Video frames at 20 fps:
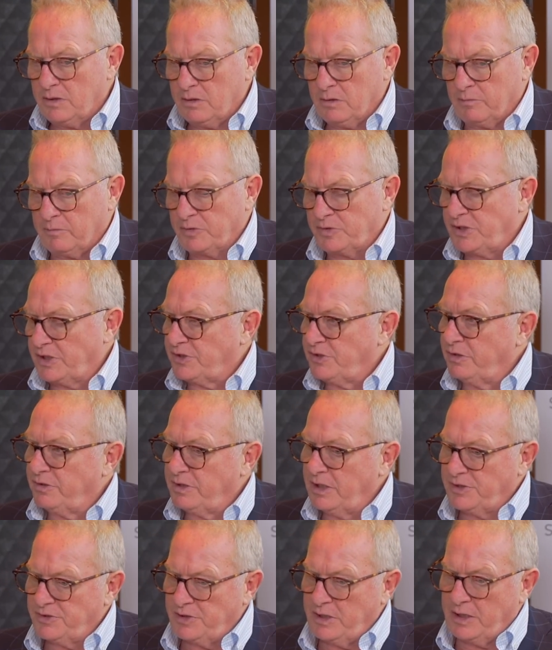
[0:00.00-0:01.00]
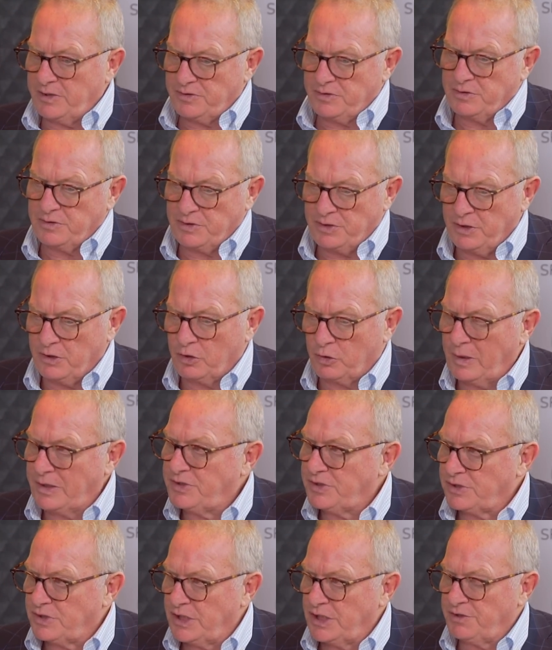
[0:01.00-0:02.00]
almost 600,000 ounces a year.
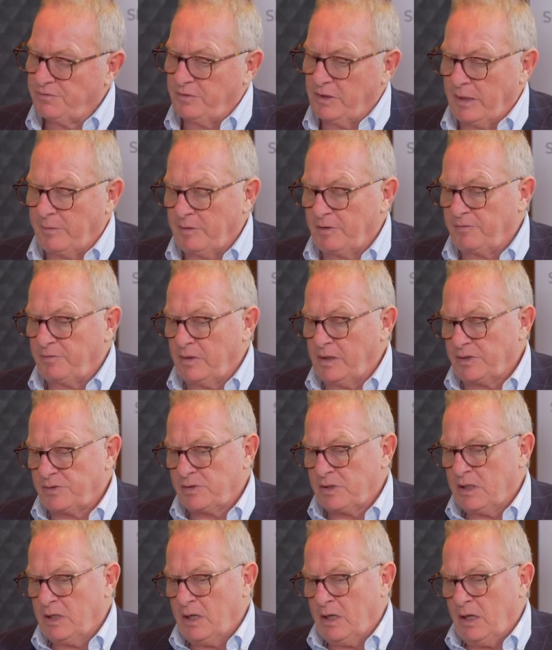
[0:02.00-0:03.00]
Great success for them and for us.